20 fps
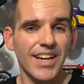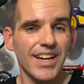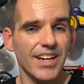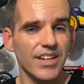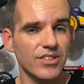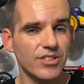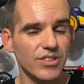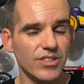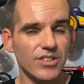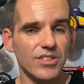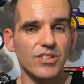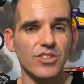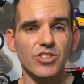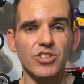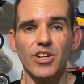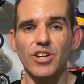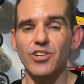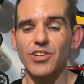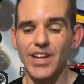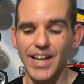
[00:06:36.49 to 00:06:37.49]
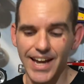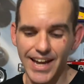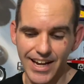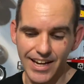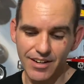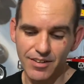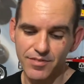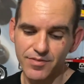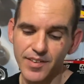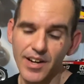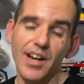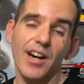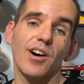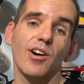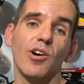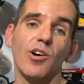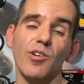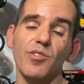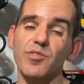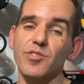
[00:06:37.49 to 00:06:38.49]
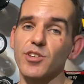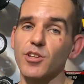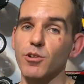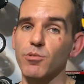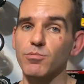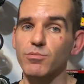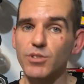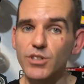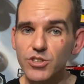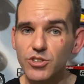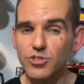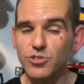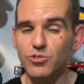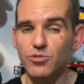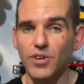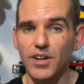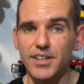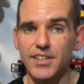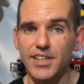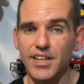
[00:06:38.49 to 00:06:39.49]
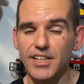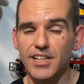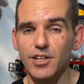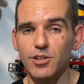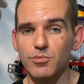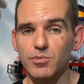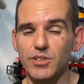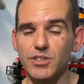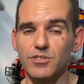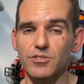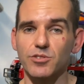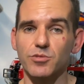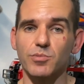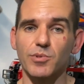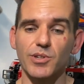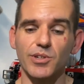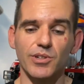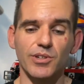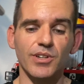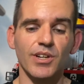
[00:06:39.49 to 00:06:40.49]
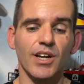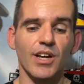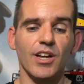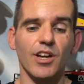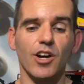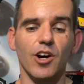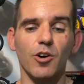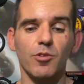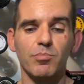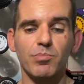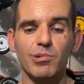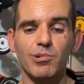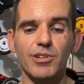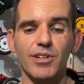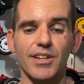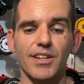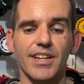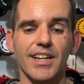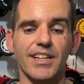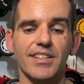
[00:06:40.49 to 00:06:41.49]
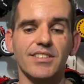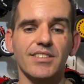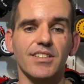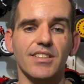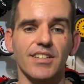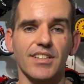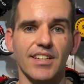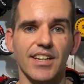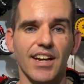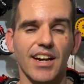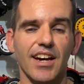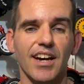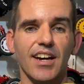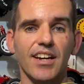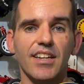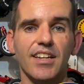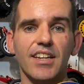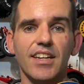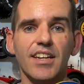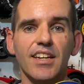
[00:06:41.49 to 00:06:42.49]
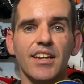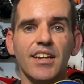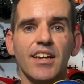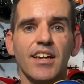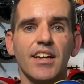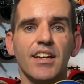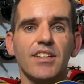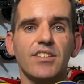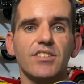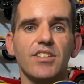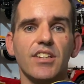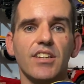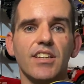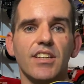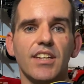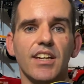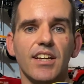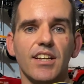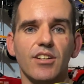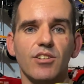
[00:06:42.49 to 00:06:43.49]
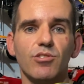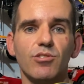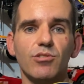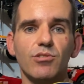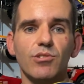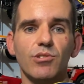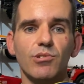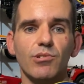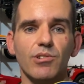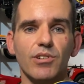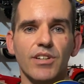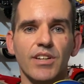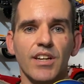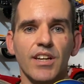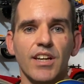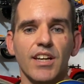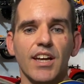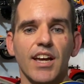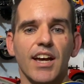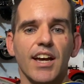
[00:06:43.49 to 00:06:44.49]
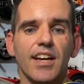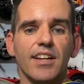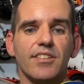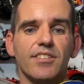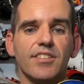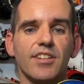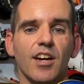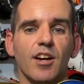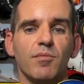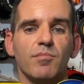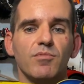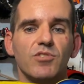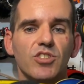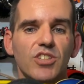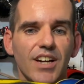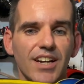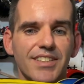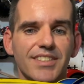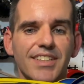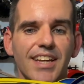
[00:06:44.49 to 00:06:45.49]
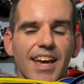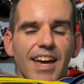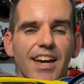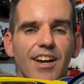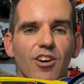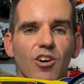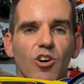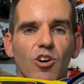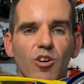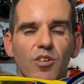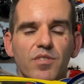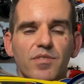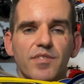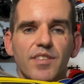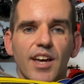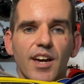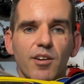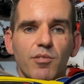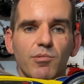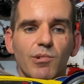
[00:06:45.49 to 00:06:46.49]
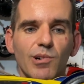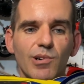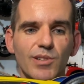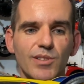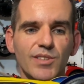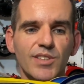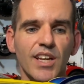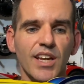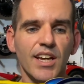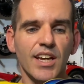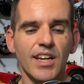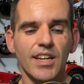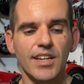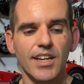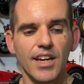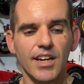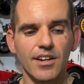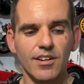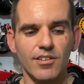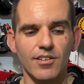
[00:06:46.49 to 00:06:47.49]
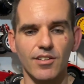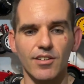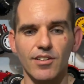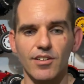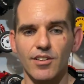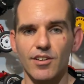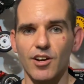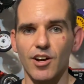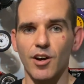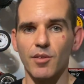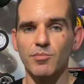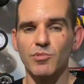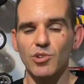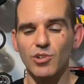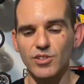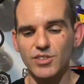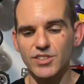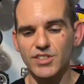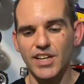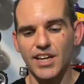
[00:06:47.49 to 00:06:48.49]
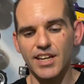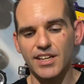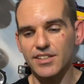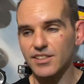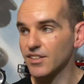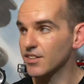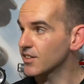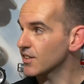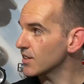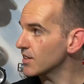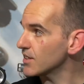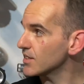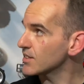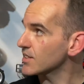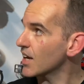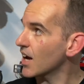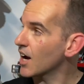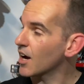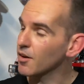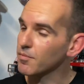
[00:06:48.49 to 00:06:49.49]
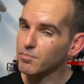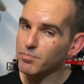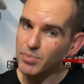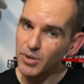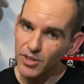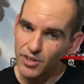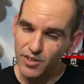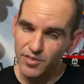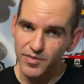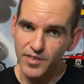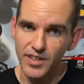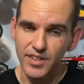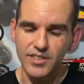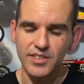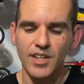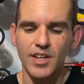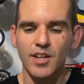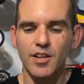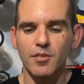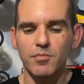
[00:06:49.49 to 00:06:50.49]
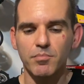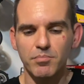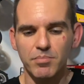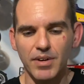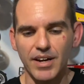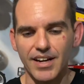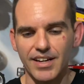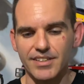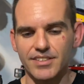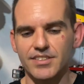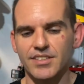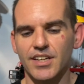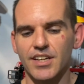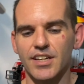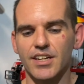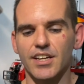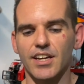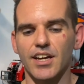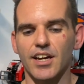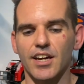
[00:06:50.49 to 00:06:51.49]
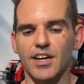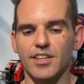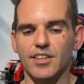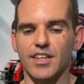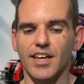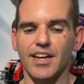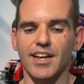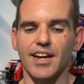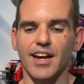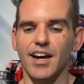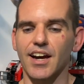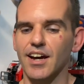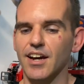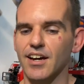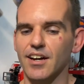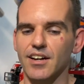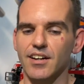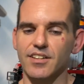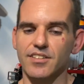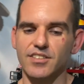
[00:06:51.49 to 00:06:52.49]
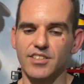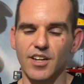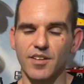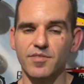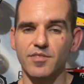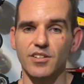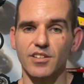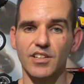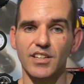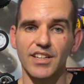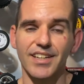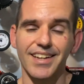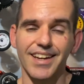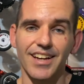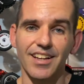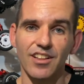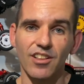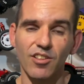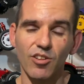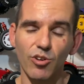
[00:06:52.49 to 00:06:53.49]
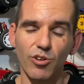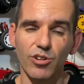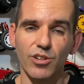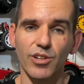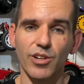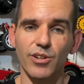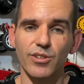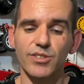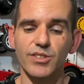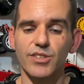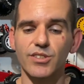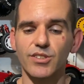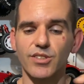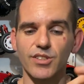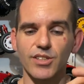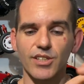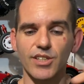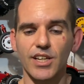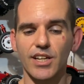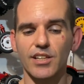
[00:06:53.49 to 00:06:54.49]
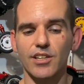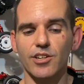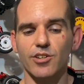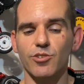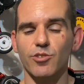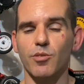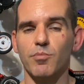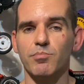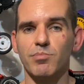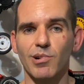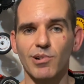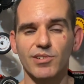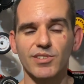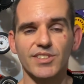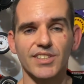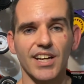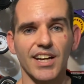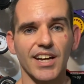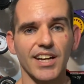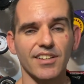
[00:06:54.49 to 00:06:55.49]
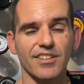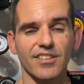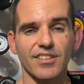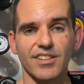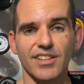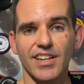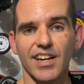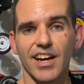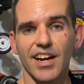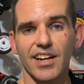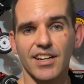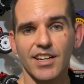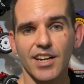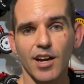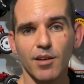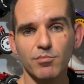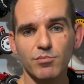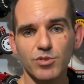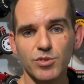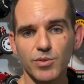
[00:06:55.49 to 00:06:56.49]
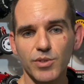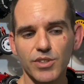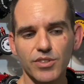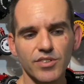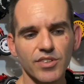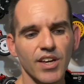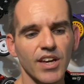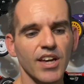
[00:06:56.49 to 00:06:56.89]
And just to show you how far off the original yellow wheels were, I'll put it next to the car here, so you can get a good look at just how off that was. Now, I'm not saying that these are perfect, but they are definitely a lot closer to the yellow box art that the car comes with.